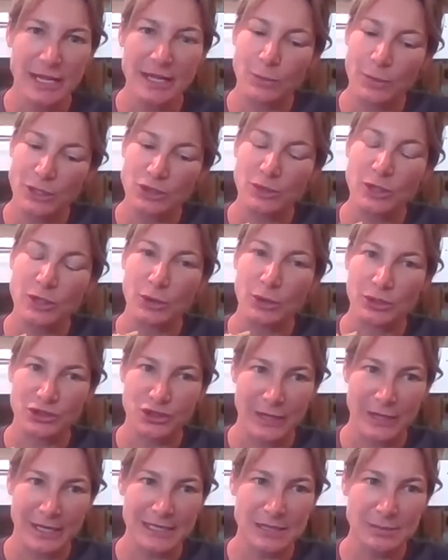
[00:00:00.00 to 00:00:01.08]
And when you go to
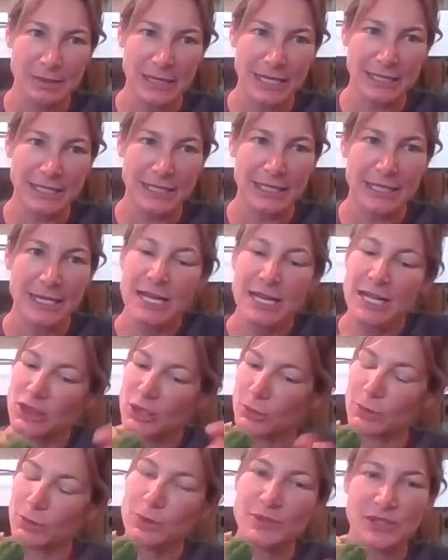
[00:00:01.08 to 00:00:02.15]
transplant it,
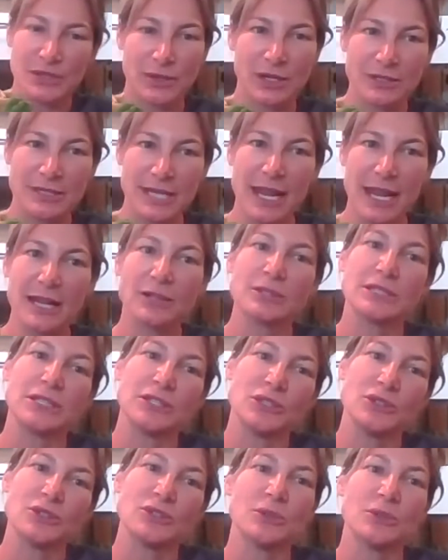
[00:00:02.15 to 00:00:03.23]
the roots are all tangled and
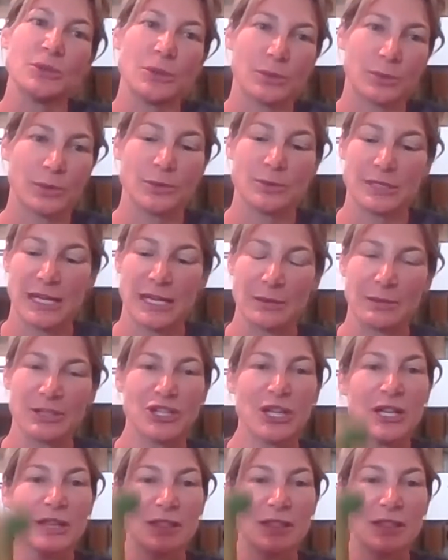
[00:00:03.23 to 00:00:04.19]
you do root damage.